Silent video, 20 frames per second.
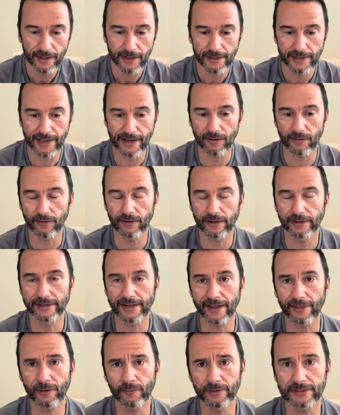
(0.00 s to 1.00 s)
Now
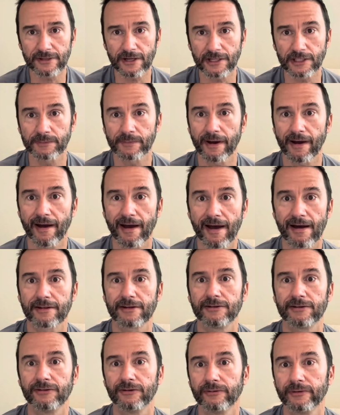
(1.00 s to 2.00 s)
that we talked about how to
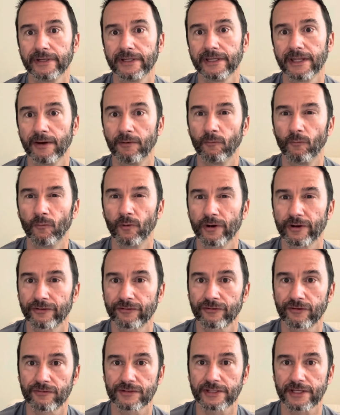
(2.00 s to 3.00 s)
do it and what a
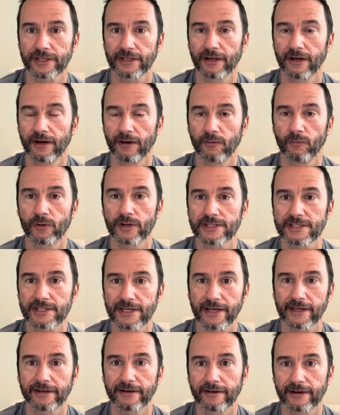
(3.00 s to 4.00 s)

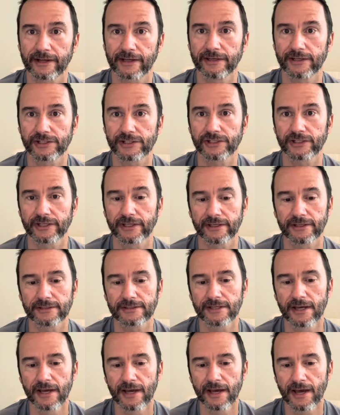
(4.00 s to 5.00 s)
secondary condition
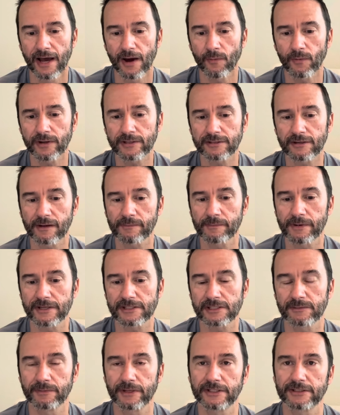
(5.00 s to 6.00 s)
is, I want to talk about
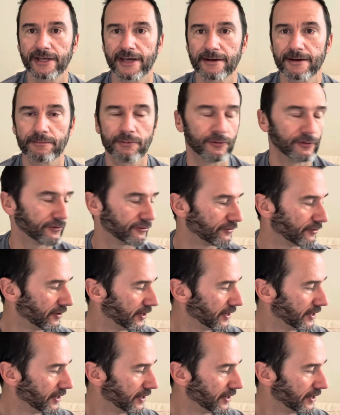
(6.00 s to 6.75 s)
some examples.